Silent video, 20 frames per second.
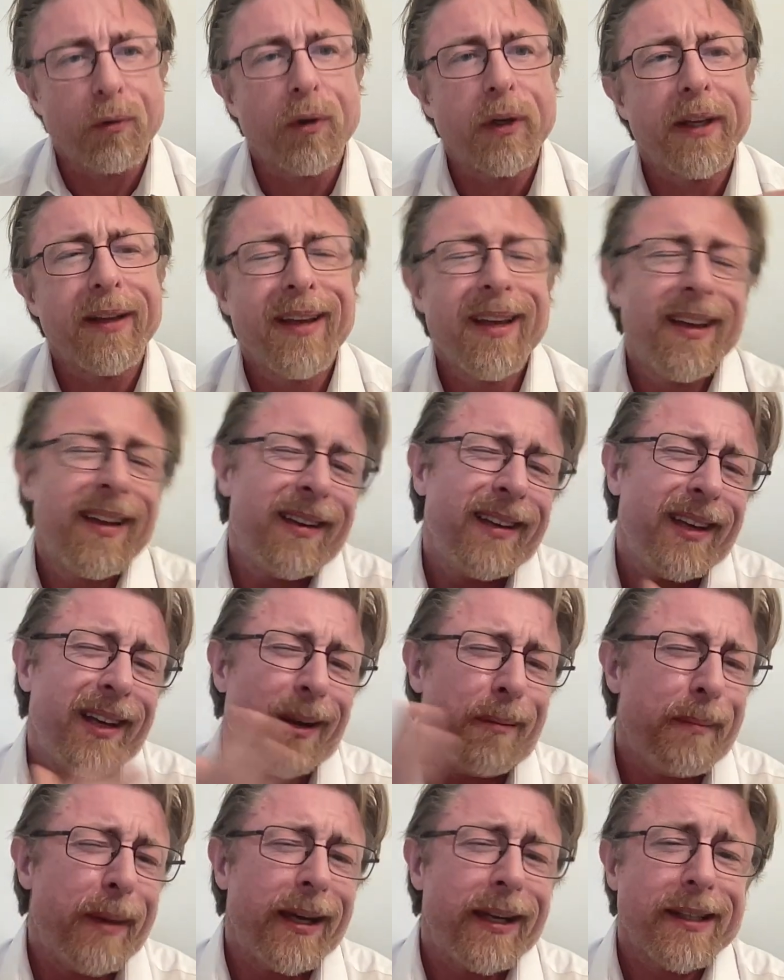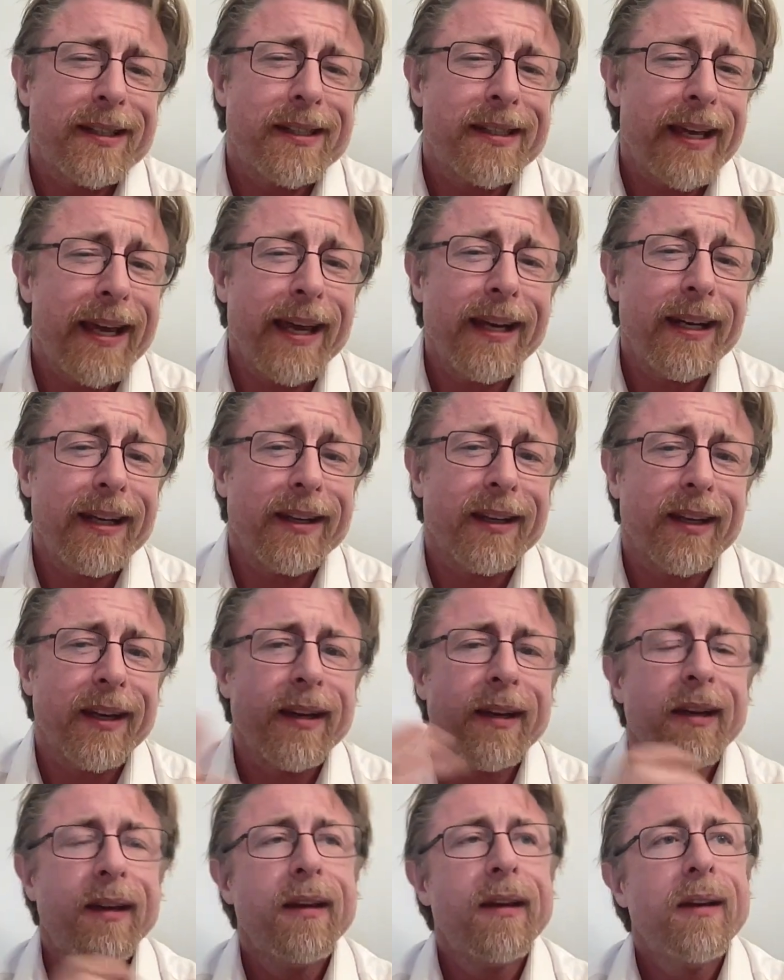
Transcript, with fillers: really, you know, make you say anything.